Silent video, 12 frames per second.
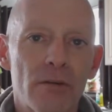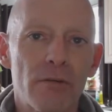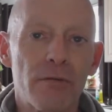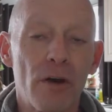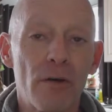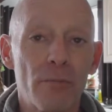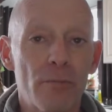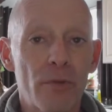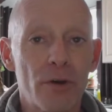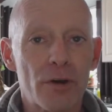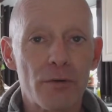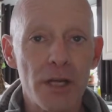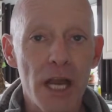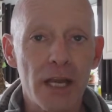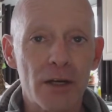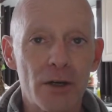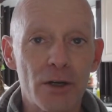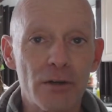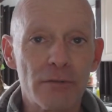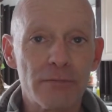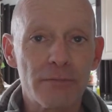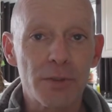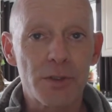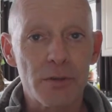from the Creator
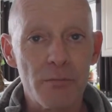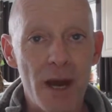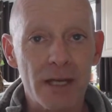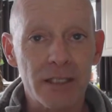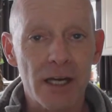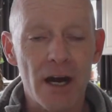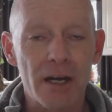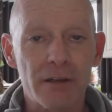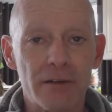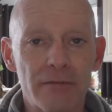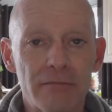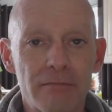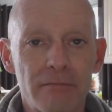to mankind.